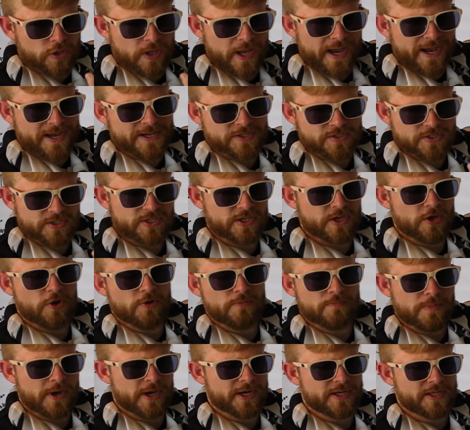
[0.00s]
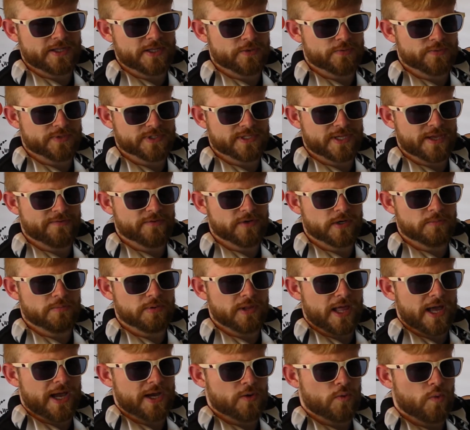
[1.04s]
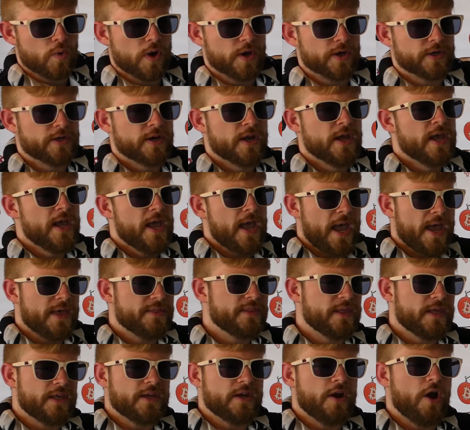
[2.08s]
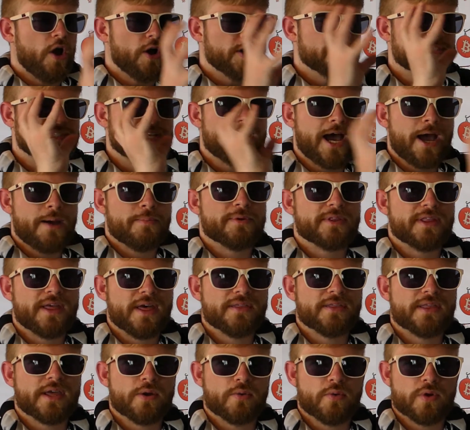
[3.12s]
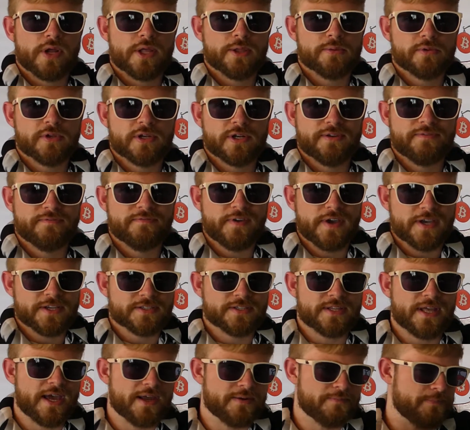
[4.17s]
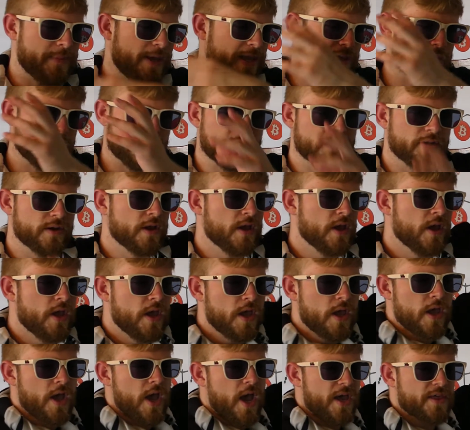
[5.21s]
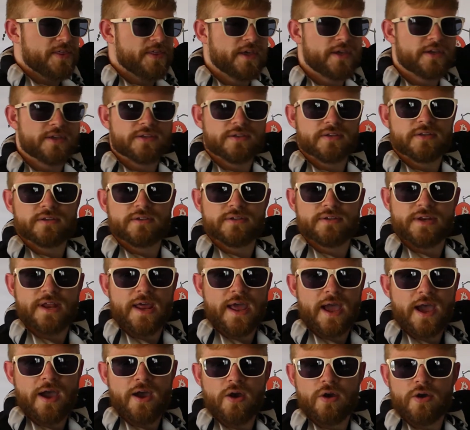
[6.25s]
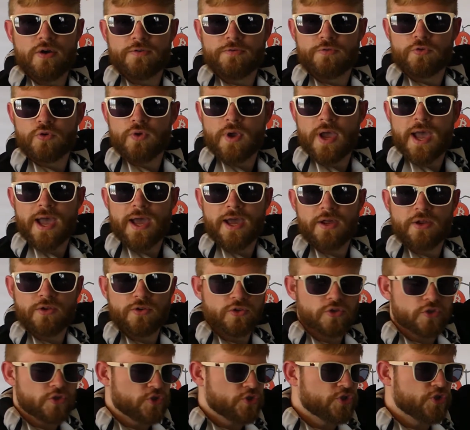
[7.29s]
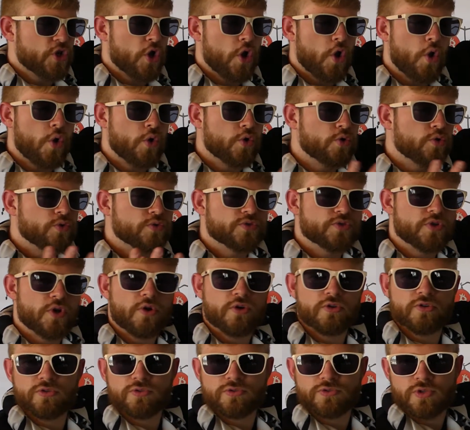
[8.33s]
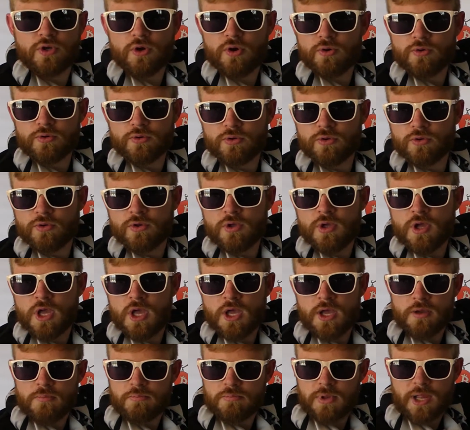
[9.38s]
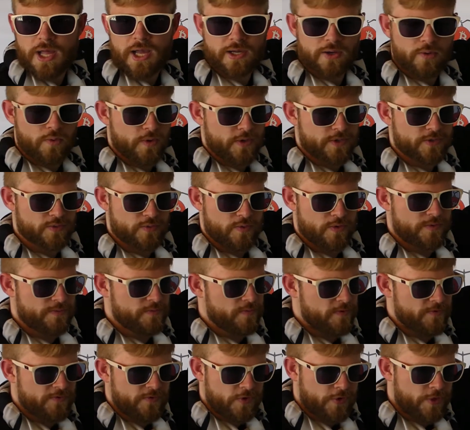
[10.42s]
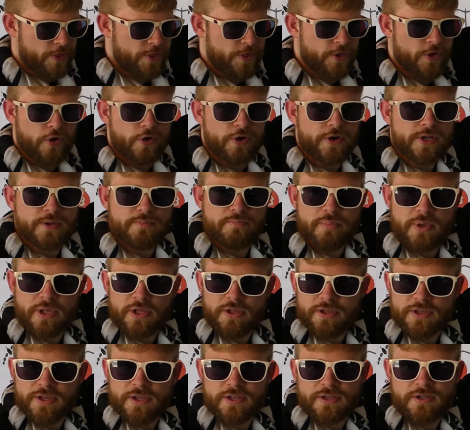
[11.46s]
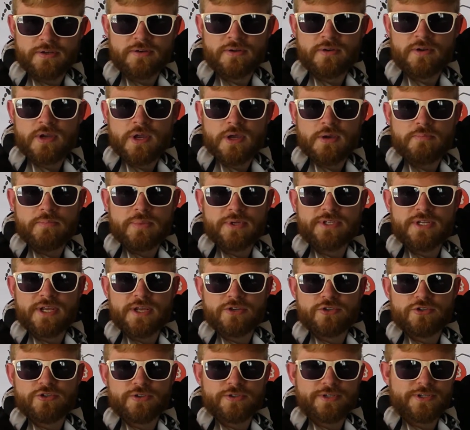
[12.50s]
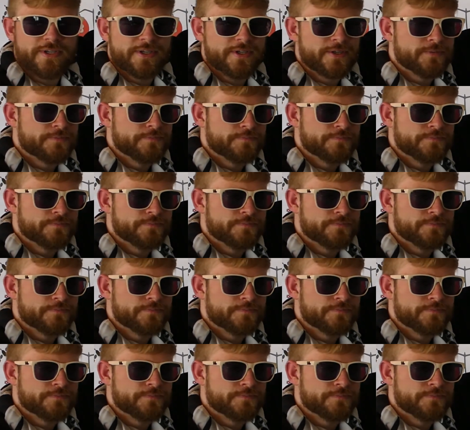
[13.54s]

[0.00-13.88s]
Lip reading: ICO money that was given to Block 1, and then on top of that they were able to invest that and make it, I think now if you add total Block 1's worth over 30 billion potentially.